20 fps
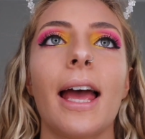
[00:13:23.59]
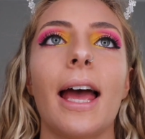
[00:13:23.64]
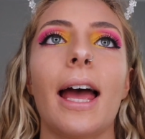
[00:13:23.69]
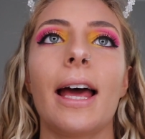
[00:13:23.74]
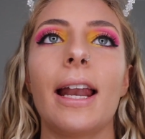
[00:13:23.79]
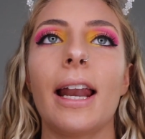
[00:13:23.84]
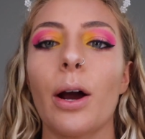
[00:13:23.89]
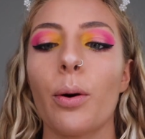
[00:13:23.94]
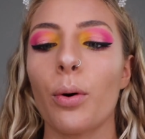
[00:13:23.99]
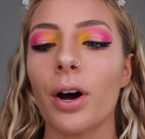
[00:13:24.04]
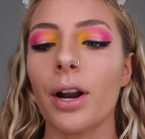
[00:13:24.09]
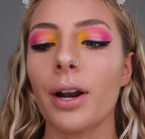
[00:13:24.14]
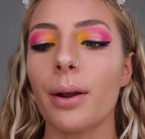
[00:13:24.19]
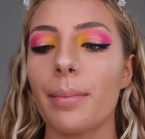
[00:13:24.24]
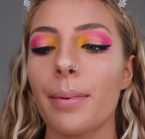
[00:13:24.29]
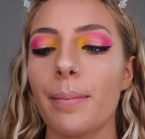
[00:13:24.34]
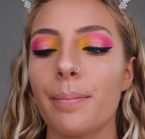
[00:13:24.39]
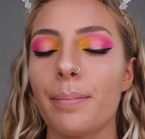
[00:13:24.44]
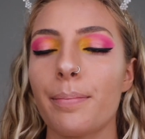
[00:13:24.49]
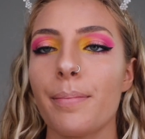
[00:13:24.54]
and I want
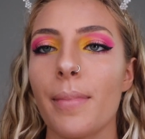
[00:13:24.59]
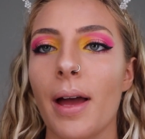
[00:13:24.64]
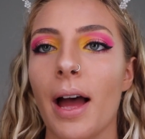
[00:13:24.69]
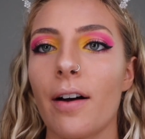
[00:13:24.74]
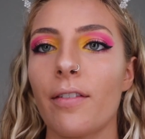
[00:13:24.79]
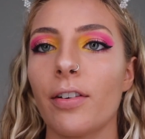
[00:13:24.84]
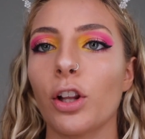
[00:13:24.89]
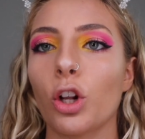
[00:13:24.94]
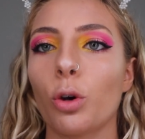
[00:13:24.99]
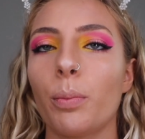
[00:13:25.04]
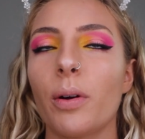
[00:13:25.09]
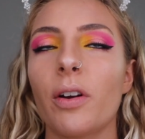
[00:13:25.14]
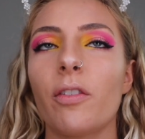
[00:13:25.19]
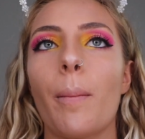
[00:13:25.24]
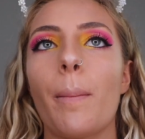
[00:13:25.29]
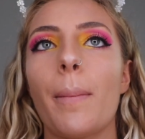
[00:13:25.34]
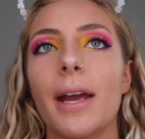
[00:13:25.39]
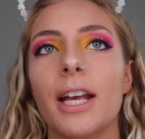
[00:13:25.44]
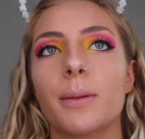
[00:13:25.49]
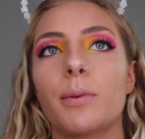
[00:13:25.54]
to have a little bit of a
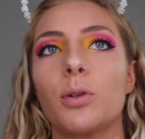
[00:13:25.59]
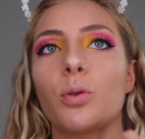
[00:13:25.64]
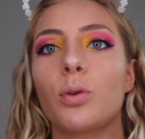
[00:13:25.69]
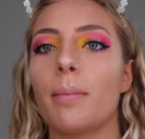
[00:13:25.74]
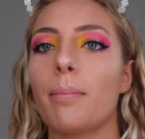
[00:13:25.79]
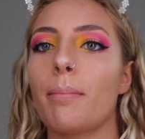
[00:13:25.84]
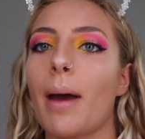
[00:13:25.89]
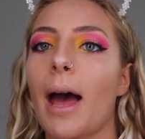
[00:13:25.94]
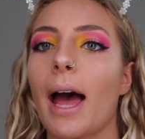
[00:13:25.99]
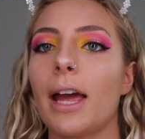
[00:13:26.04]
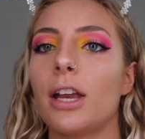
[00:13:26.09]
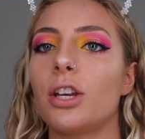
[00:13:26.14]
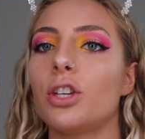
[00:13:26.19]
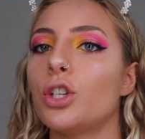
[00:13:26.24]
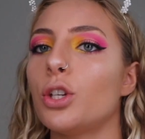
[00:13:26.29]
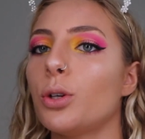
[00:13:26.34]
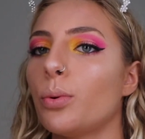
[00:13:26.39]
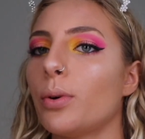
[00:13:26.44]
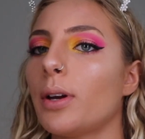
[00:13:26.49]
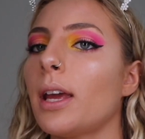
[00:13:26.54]
mix between matte and
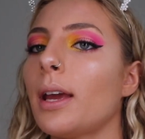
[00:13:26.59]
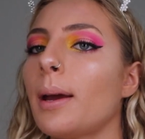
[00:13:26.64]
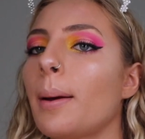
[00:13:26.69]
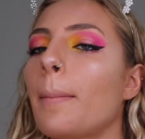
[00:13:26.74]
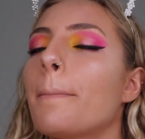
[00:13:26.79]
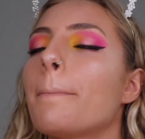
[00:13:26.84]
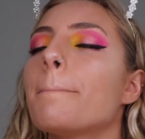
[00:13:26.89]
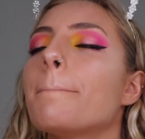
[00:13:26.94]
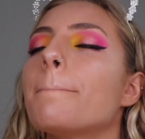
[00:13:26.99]
dewy.